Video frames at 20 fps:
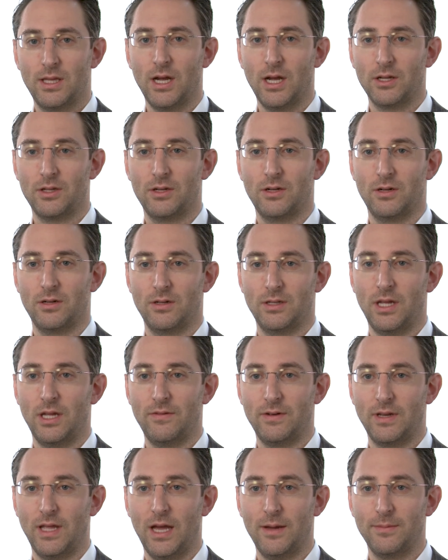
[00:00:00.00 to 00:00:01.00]
Dr.
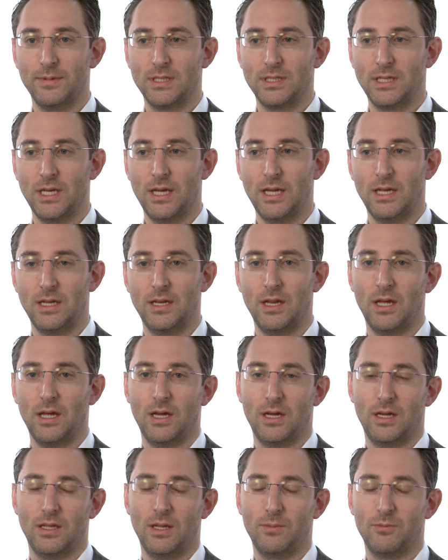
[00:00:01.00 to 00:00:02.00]
David Gaba said
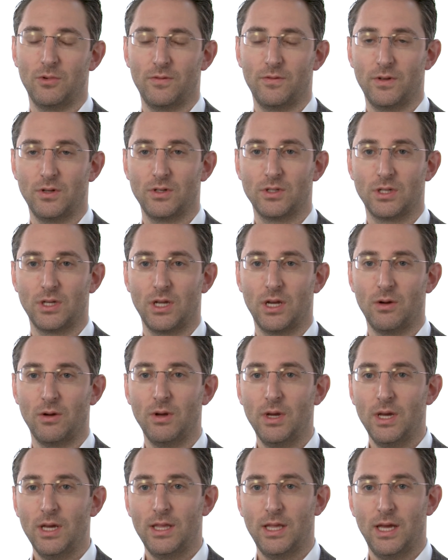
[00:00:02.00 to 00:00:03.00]
uh, a number of years ago
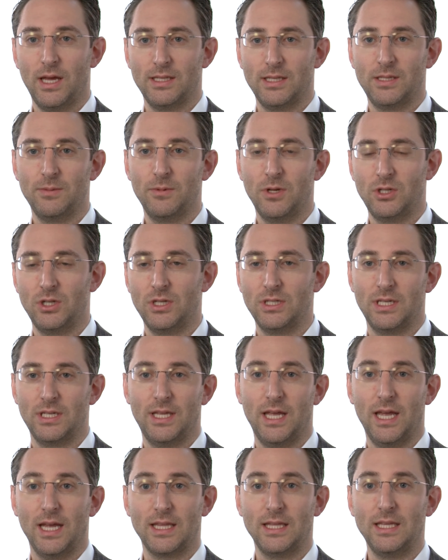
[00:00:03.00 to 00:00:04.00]
that simulation is a
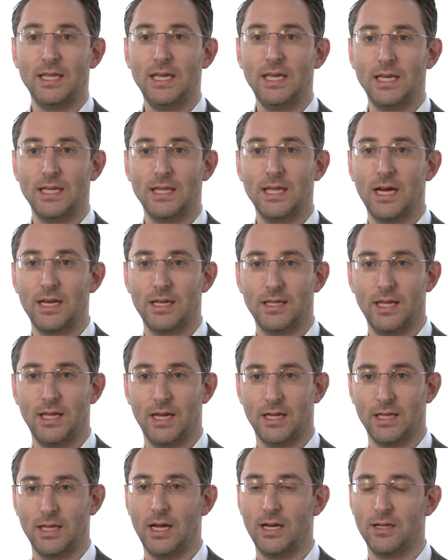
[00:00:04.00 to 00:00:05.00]
technique, not a
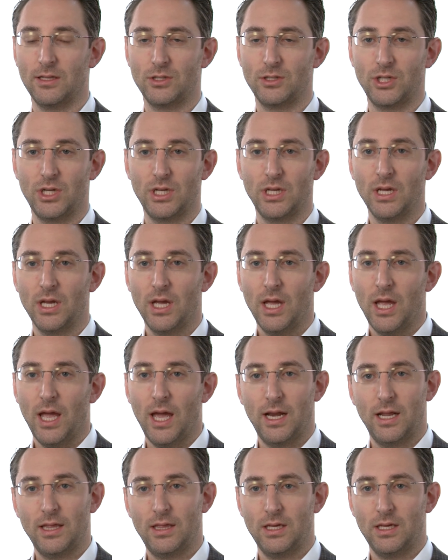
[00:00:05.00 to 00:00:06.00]
technology.
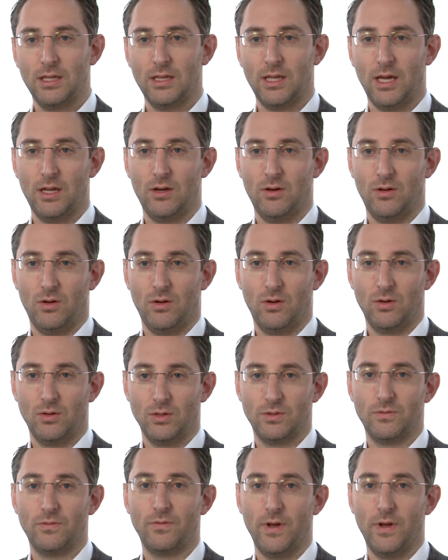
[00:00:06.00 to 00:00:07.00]
And I think that
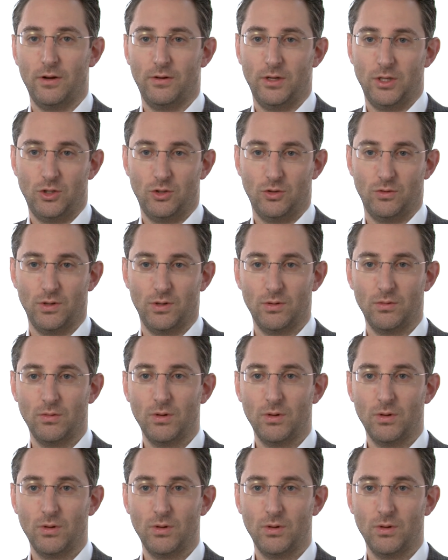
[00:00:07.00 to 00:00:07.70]
holds very true.